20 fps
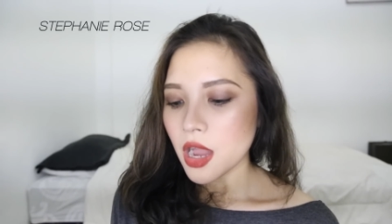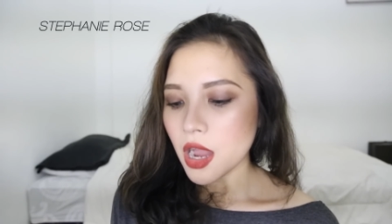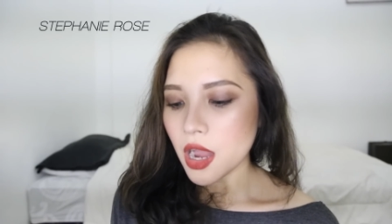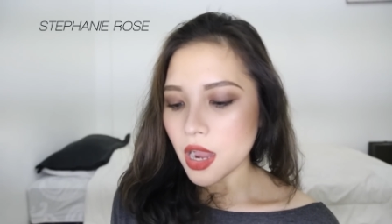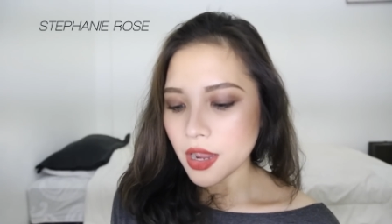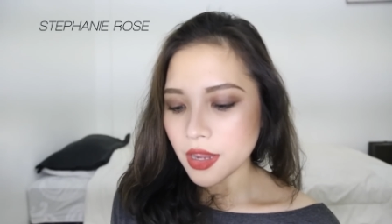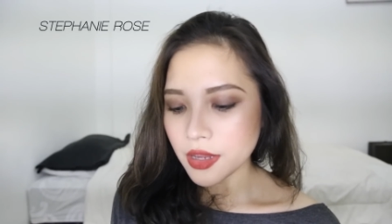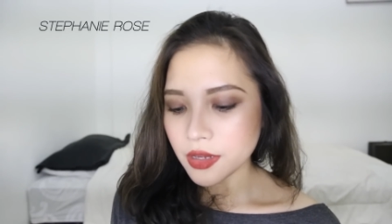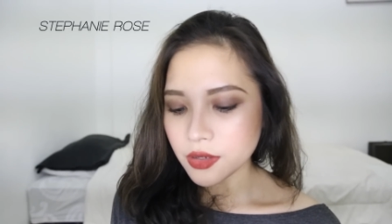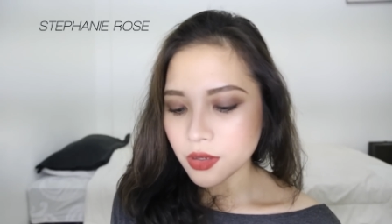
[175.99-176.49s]

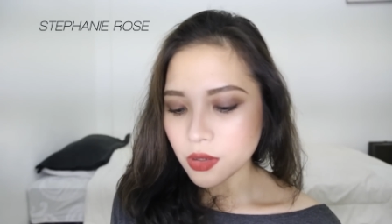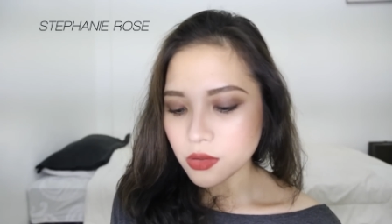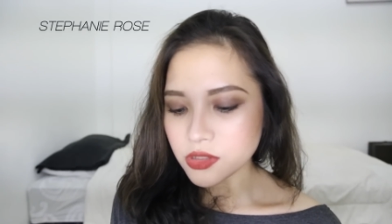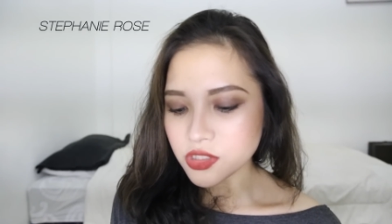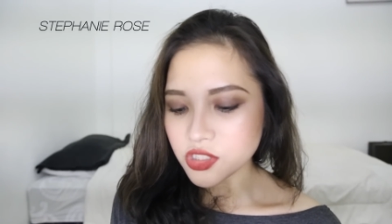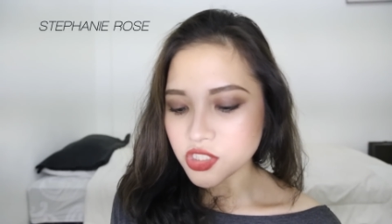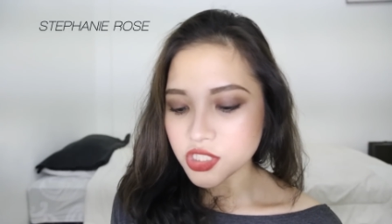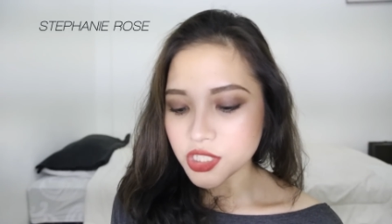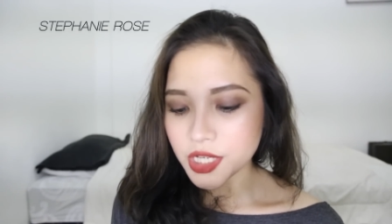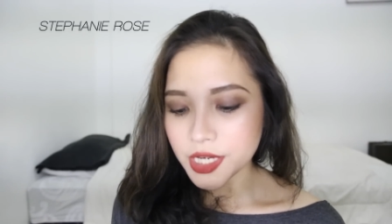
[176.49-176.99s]
I go
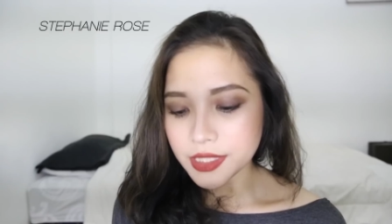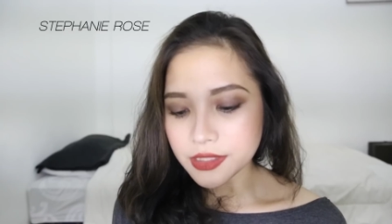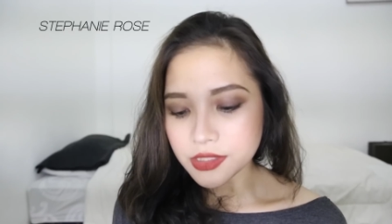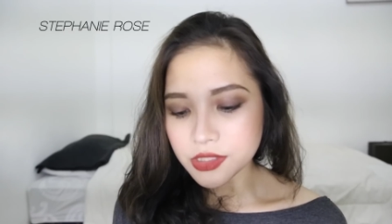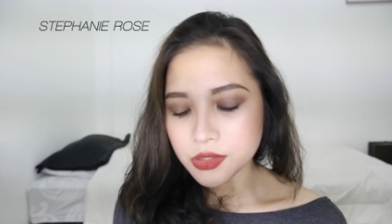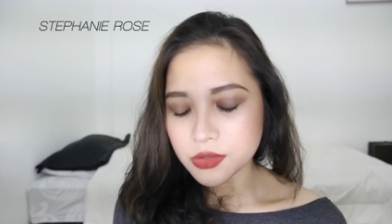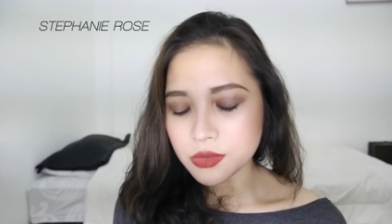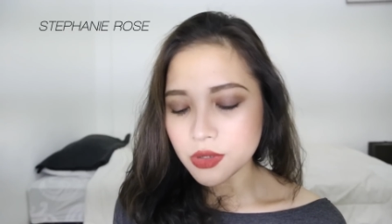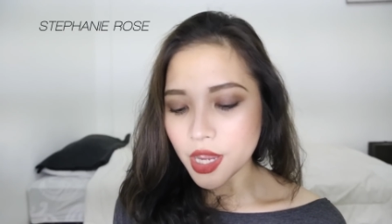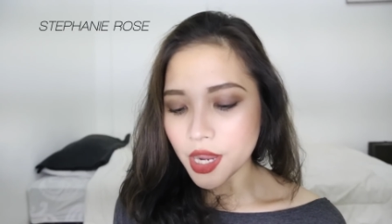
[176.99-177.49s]
straight
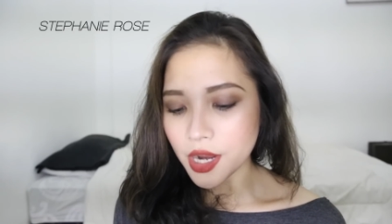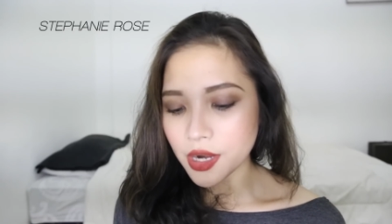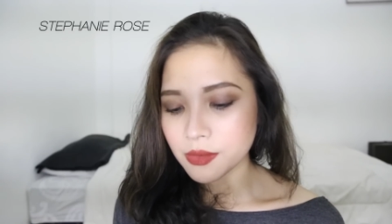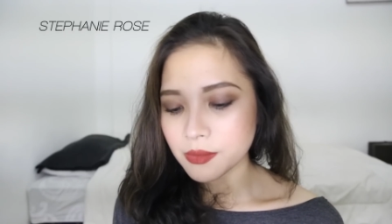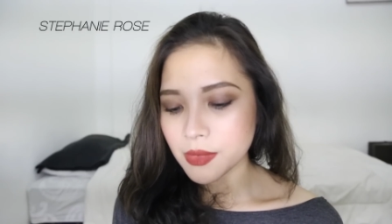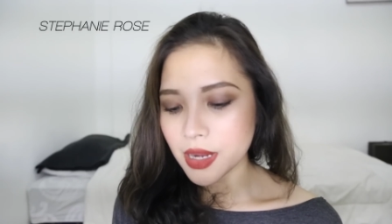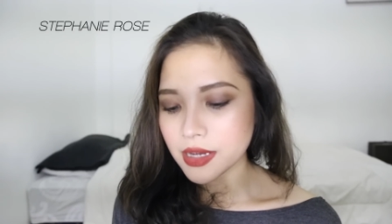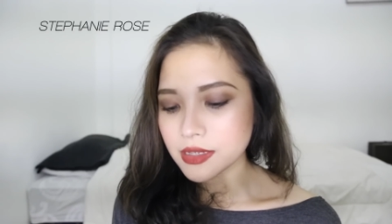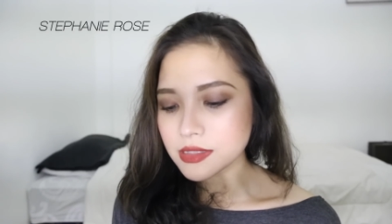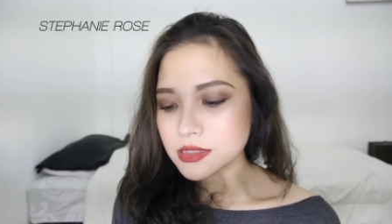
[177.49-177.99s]
to
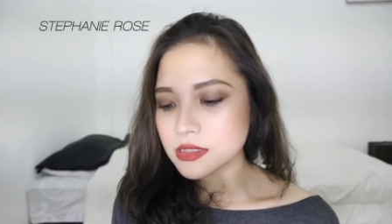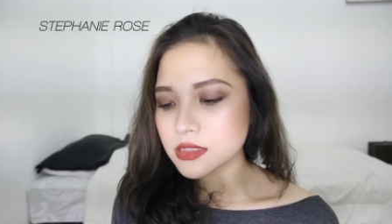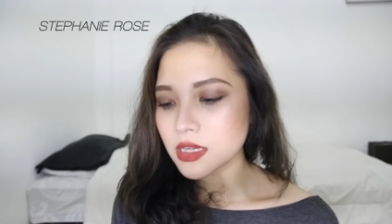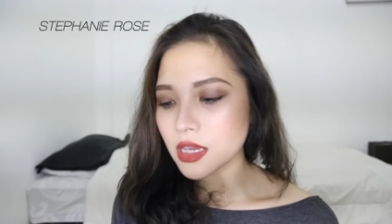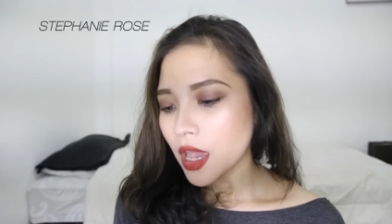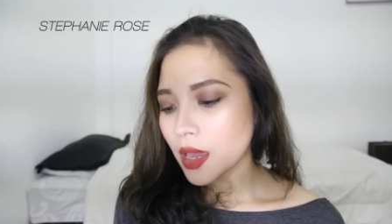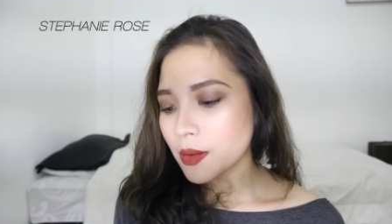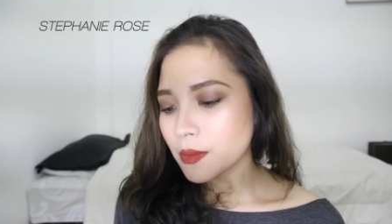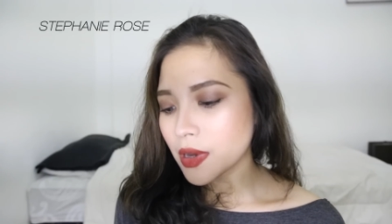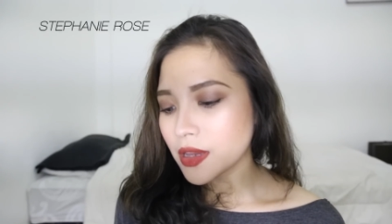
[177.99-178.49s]
hair mask
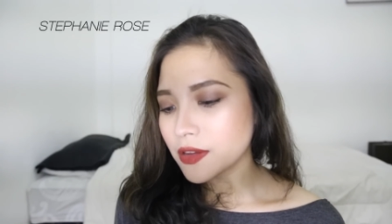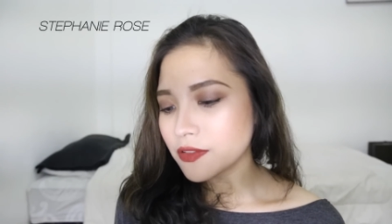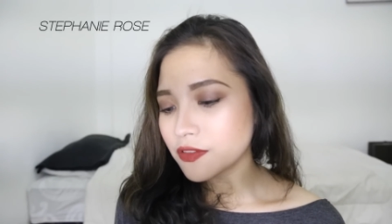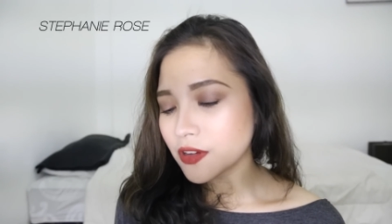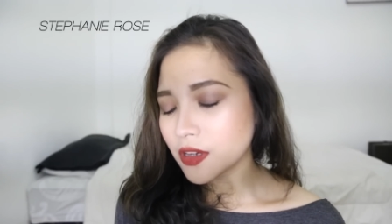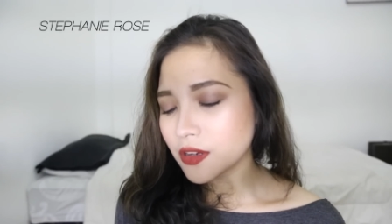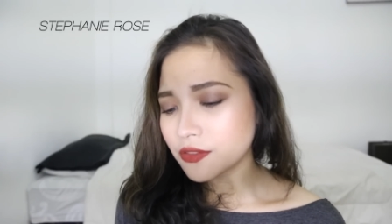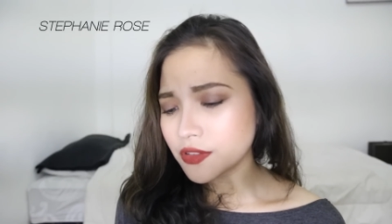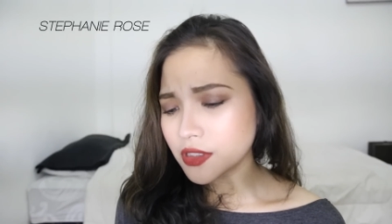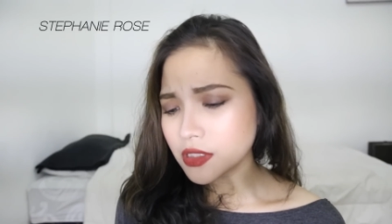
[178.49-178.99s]
and my
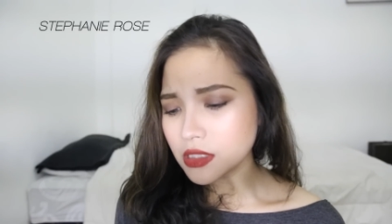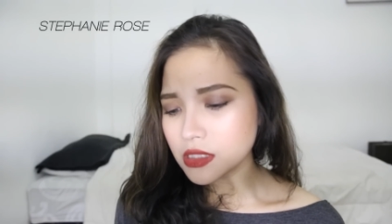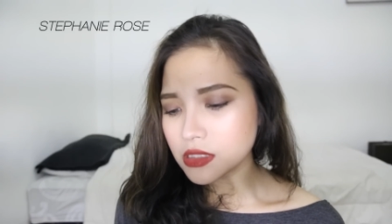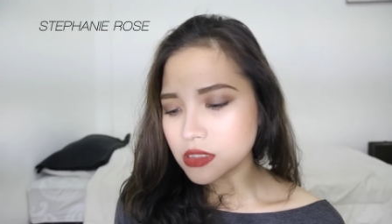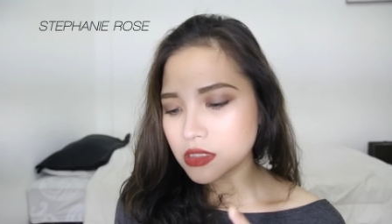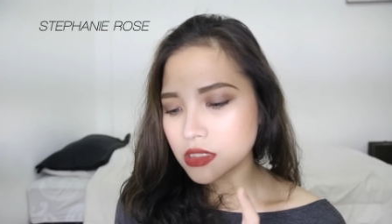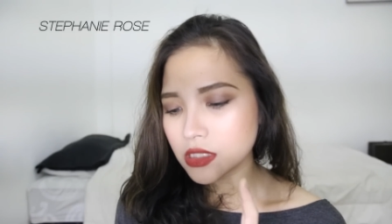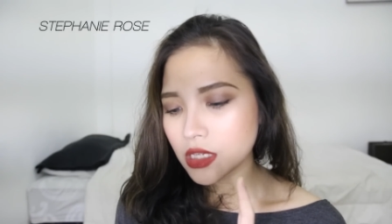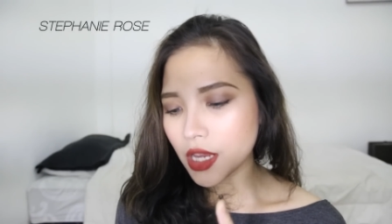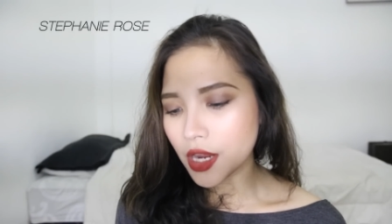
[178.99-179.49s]
favorite
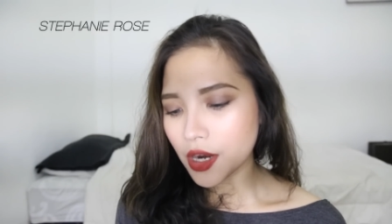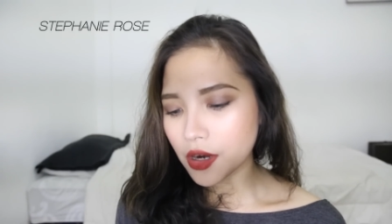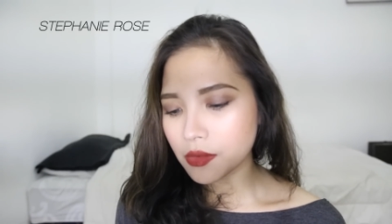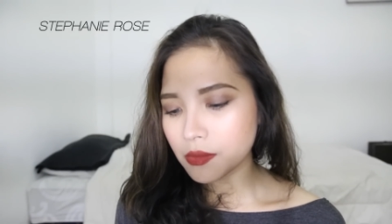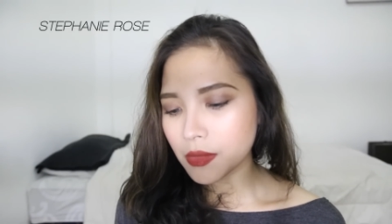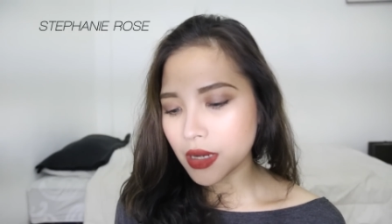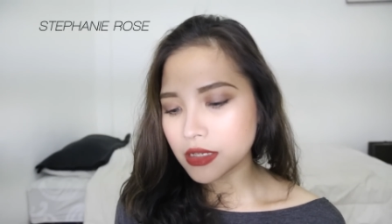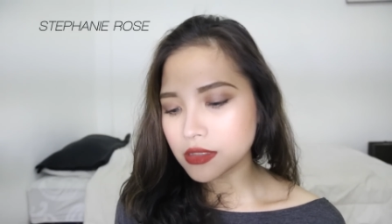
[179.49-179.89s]
is the hair